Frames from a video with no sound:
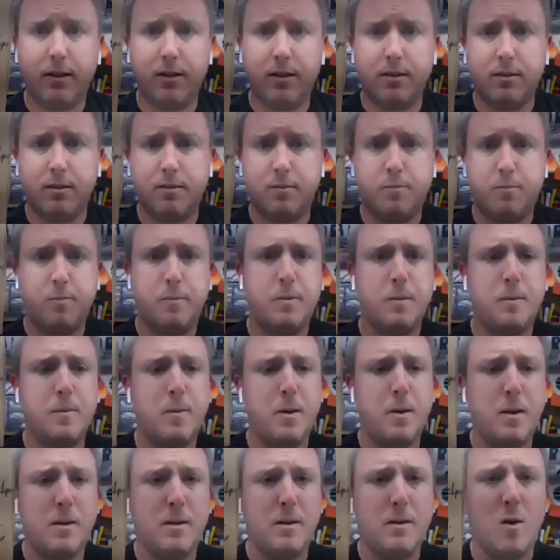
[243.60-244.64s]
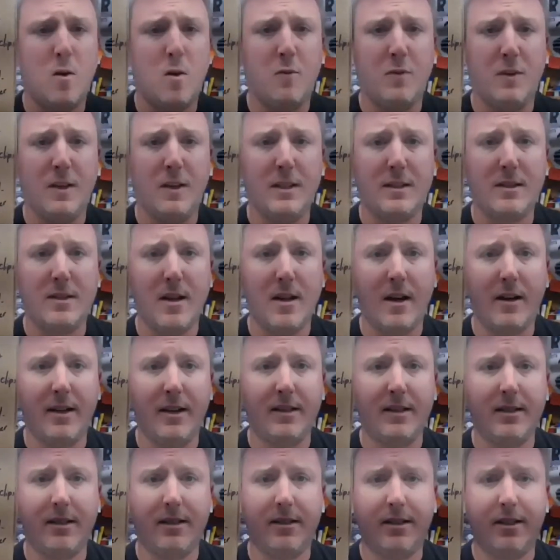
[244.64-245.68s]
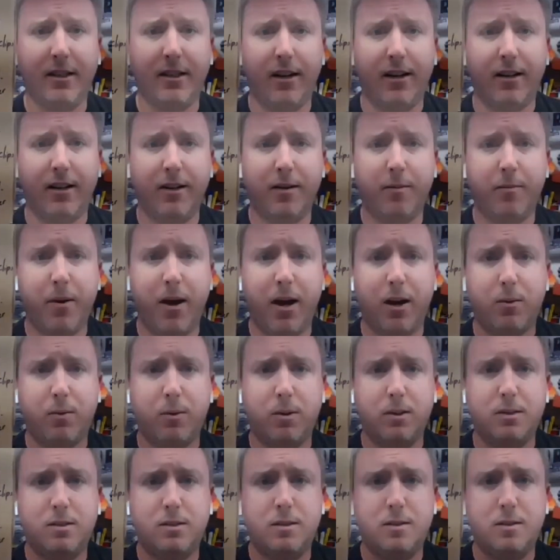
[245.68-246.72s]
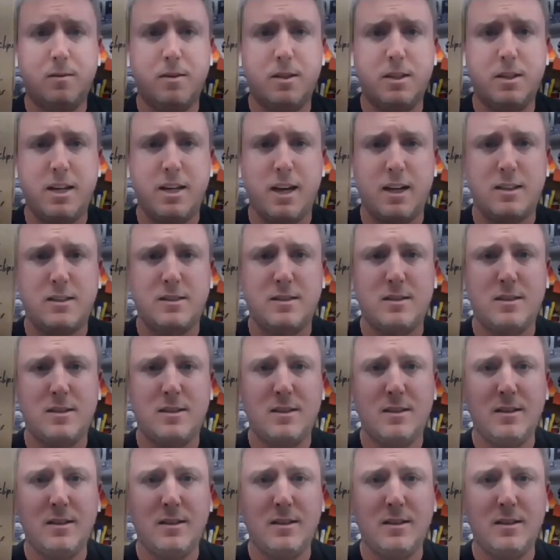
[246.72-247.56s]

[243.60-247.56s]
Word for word: is, but I, uh, hopefully it's not. Is it Sienna backwards, the text?